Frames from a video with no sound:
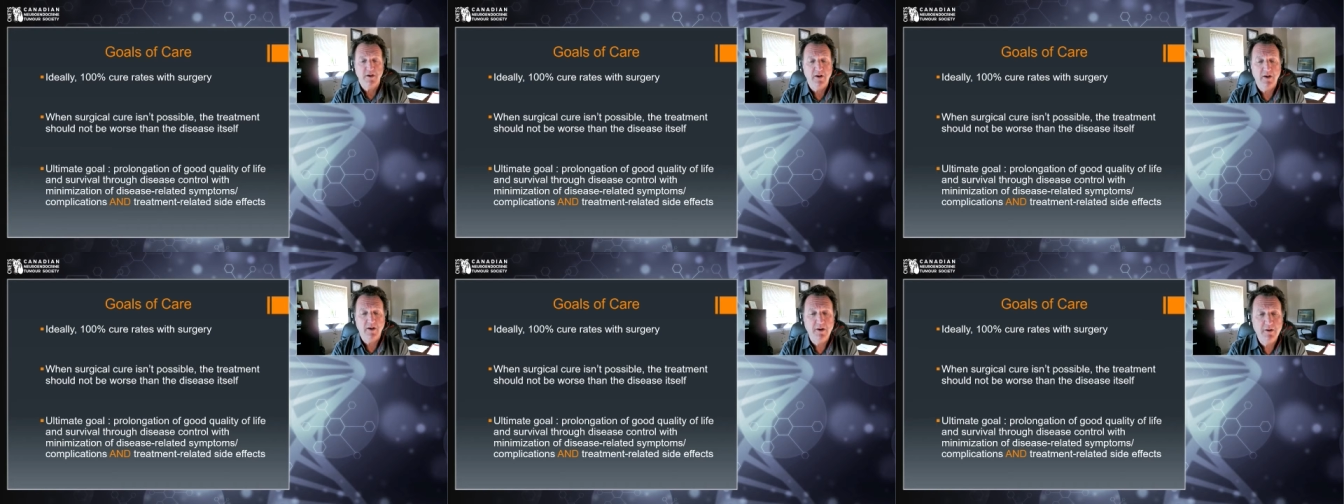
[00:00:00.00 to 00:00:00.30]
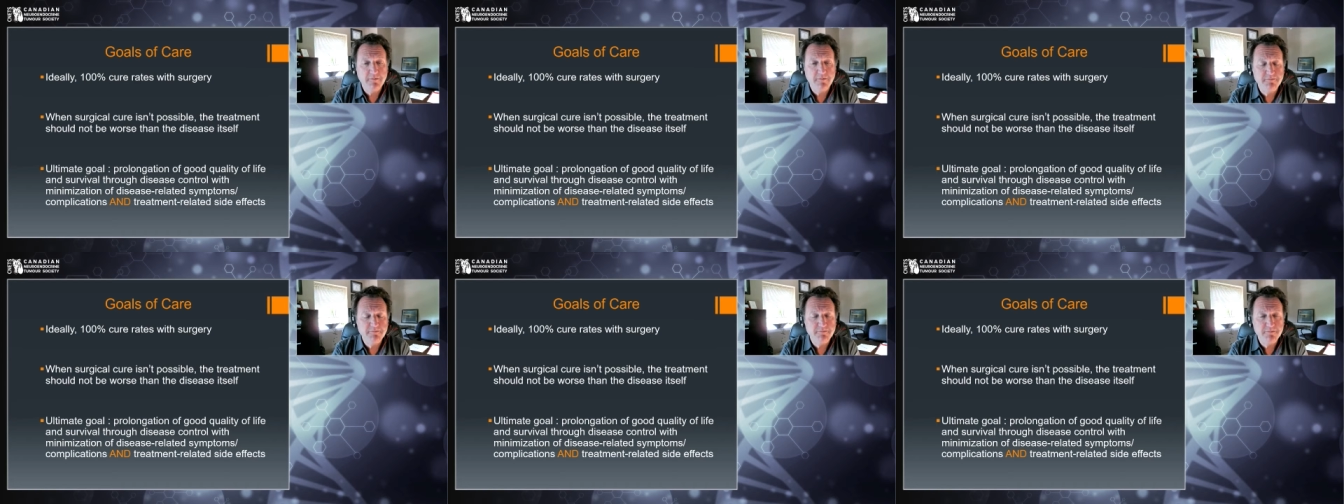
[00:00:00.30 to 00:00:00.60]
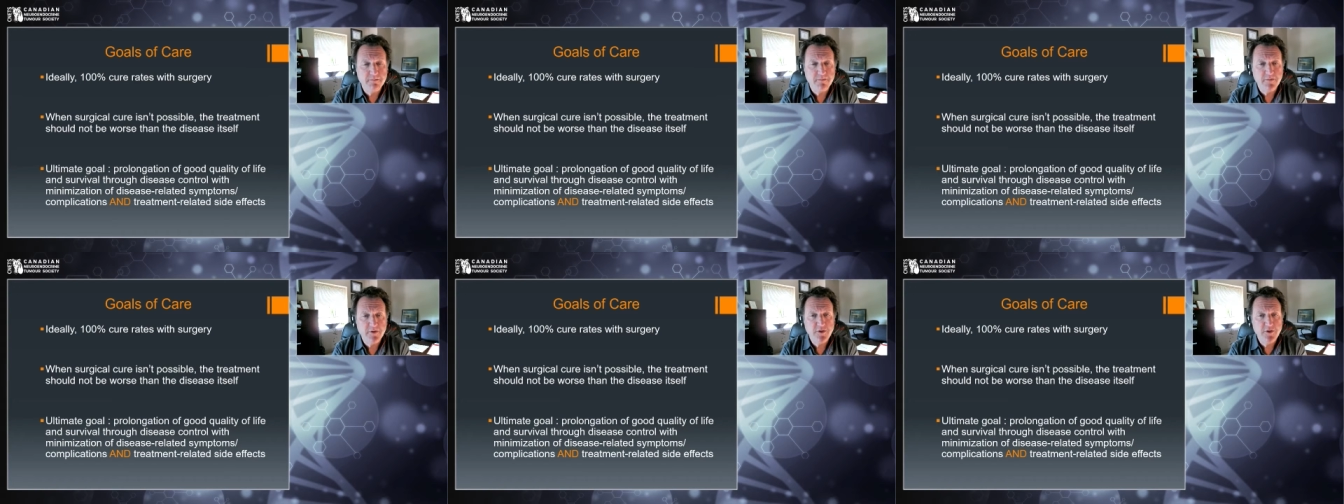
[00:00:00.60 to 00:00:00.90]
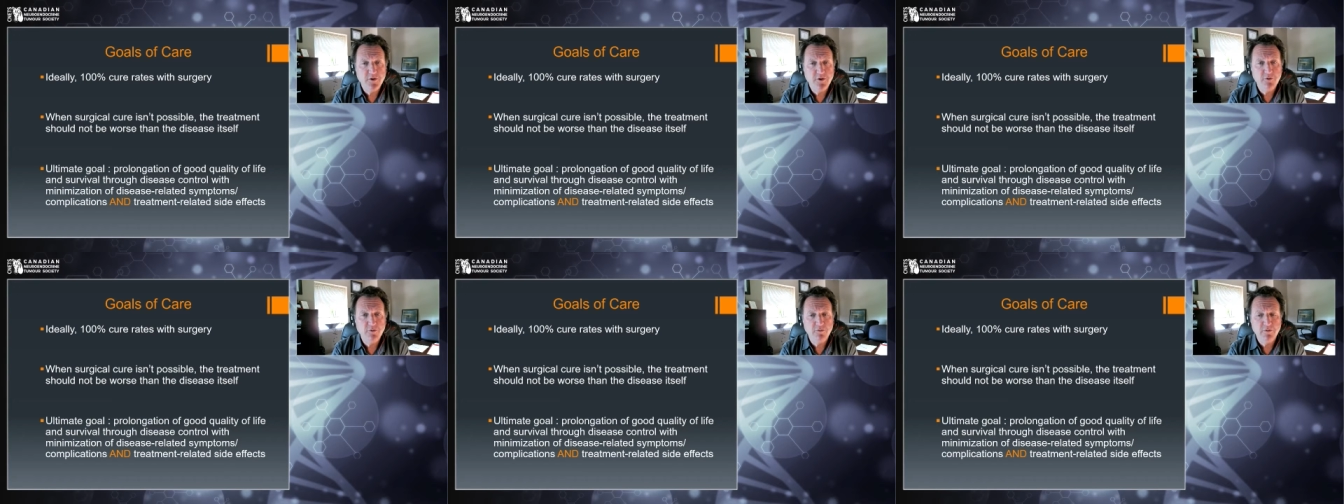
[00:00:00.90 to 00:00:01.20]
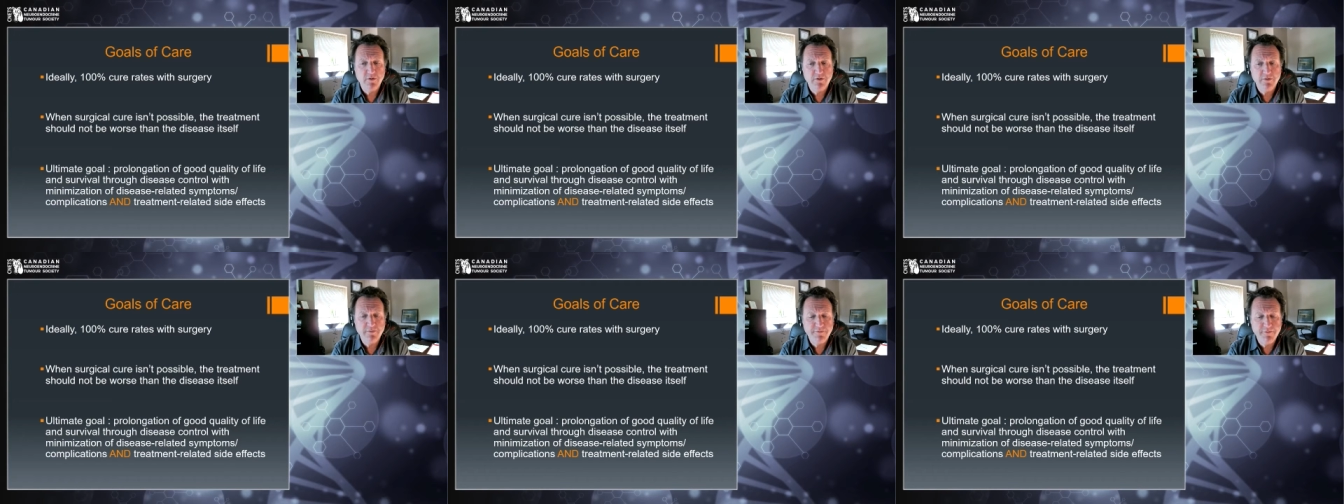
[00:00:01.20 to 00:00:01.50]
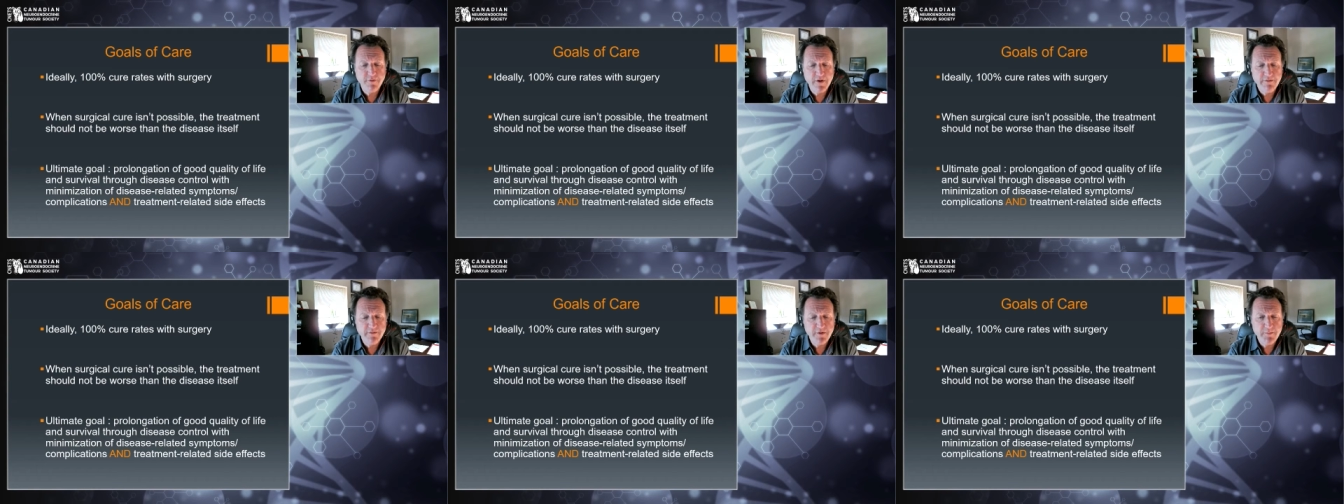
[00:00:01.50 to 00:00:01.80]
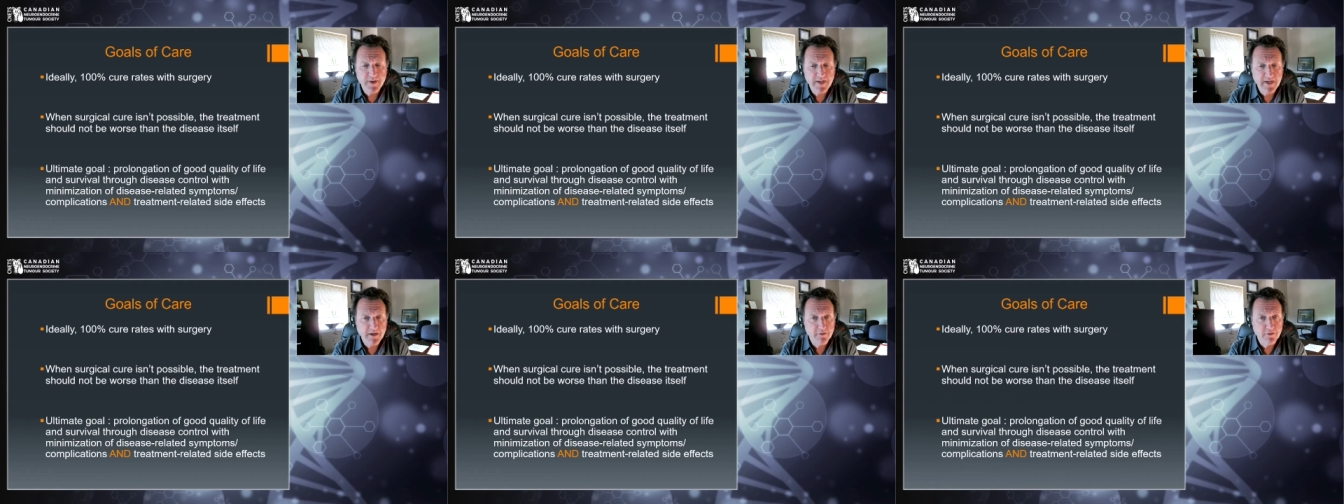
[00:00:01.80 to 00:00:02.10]
Um, you know, for
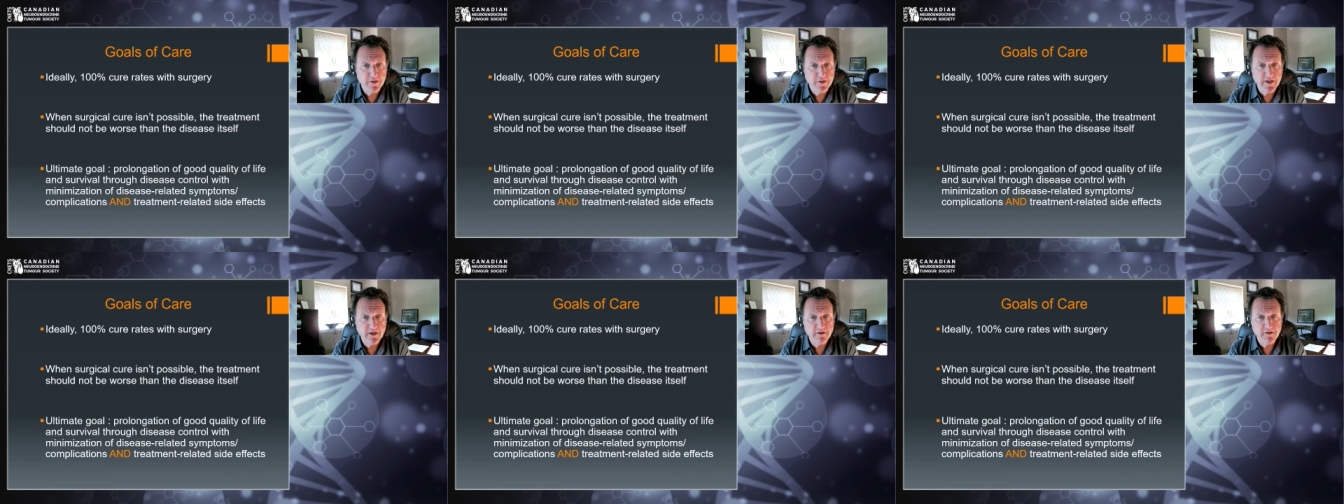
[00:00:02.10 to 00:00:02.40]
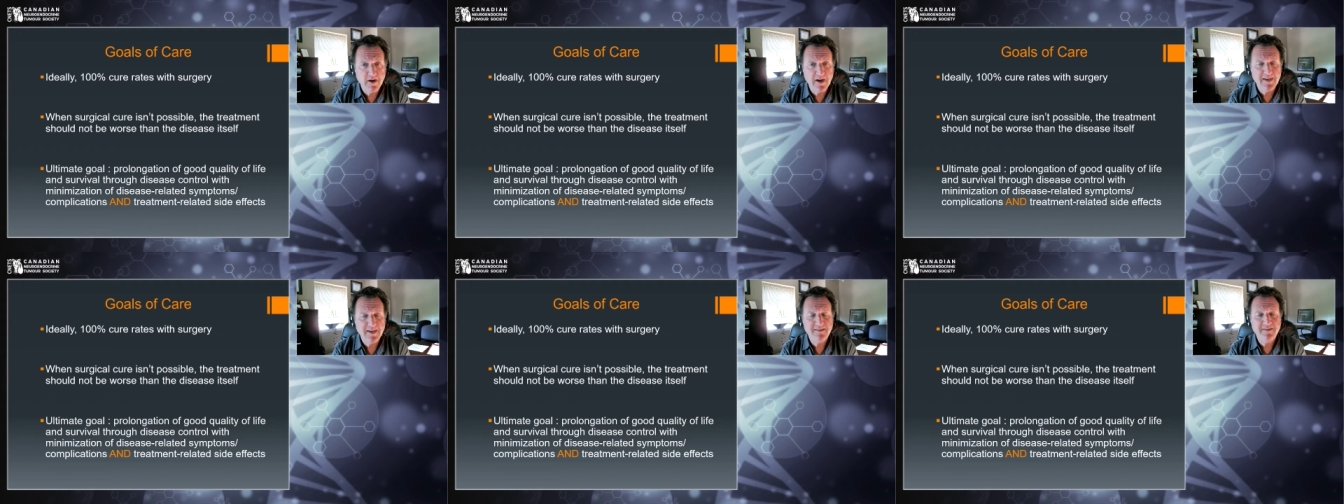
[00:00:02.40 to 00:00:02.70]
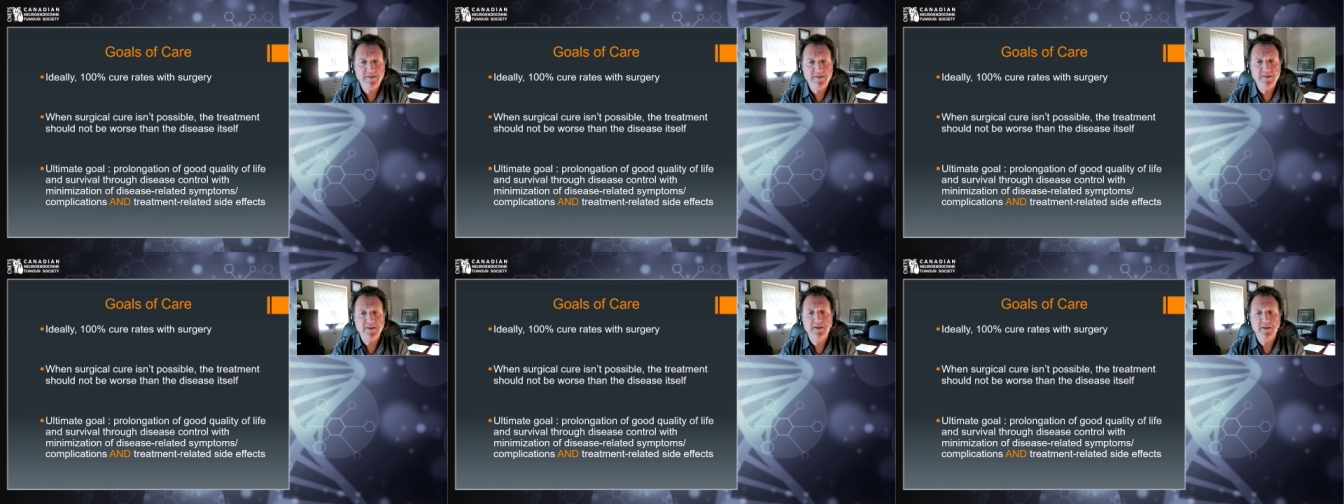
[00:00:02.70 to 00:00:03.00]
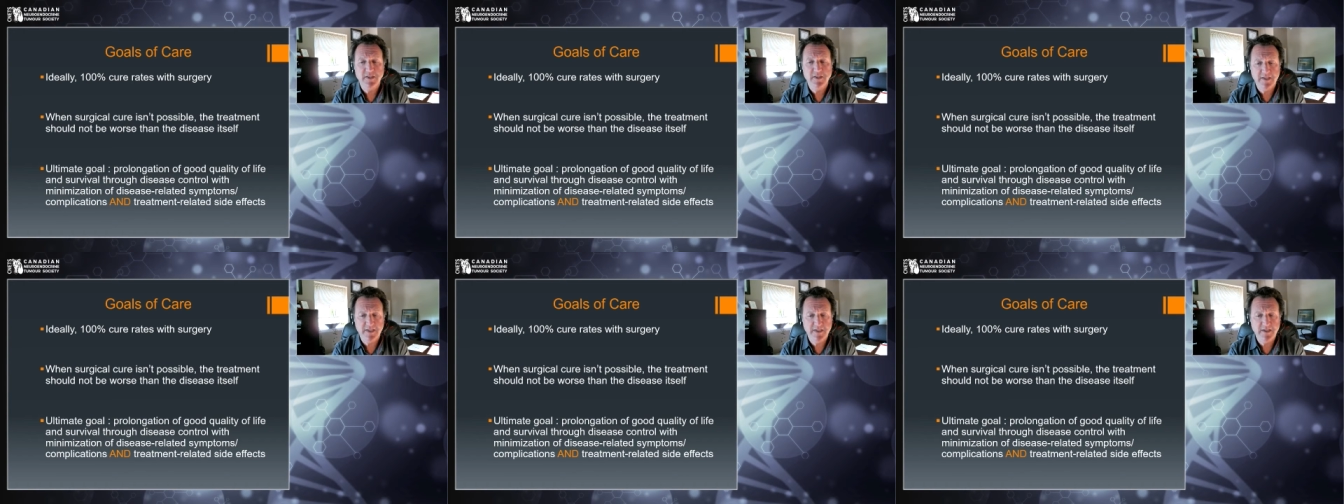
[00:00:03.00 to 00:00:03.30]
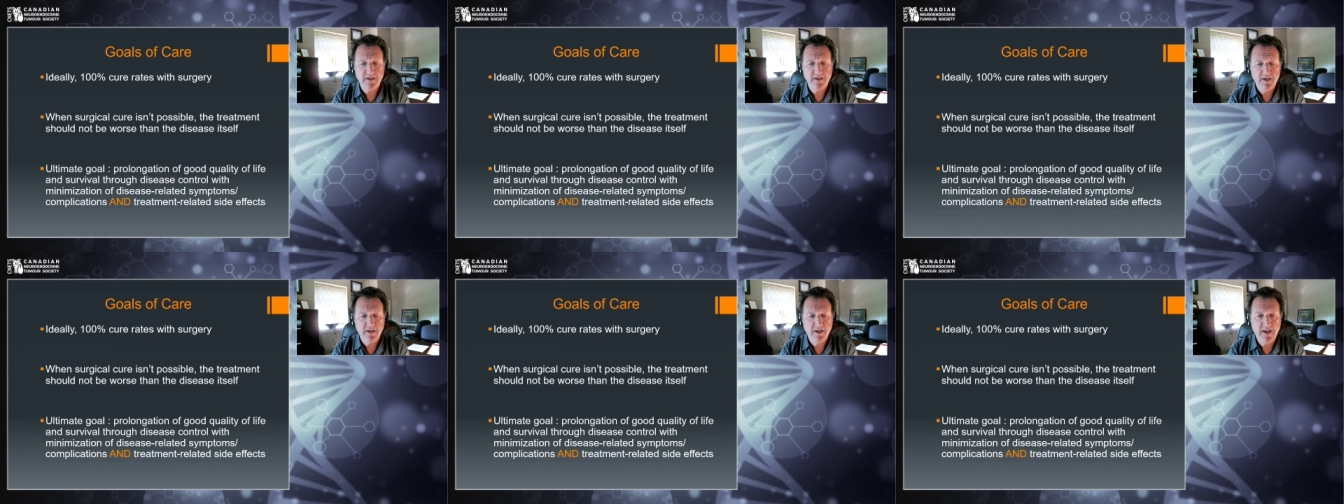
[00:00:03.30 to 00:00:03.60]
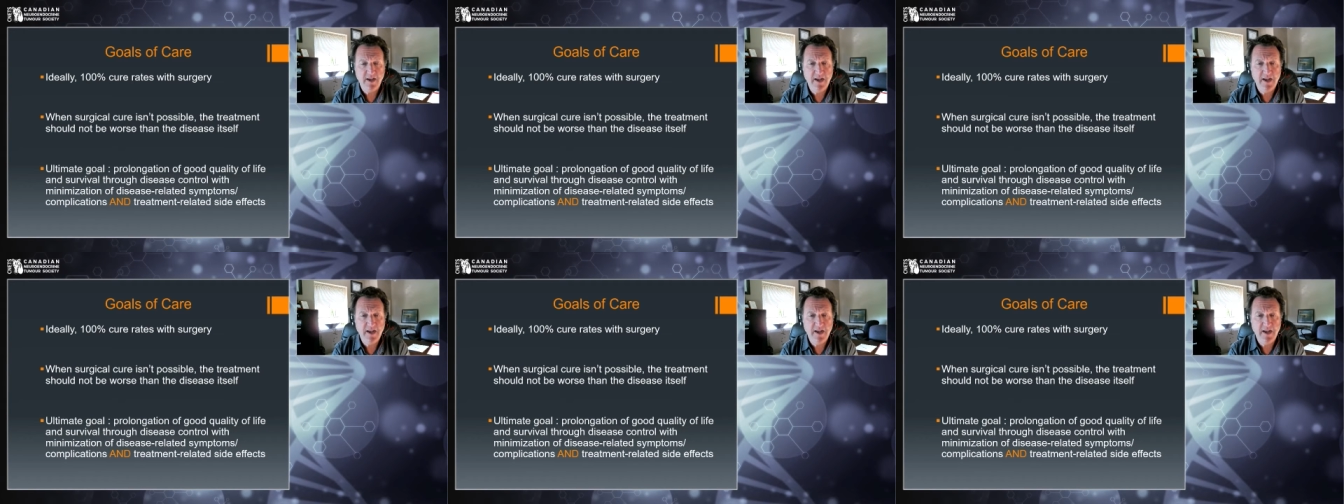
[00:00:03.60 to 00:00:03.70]
everybody out there, ideally,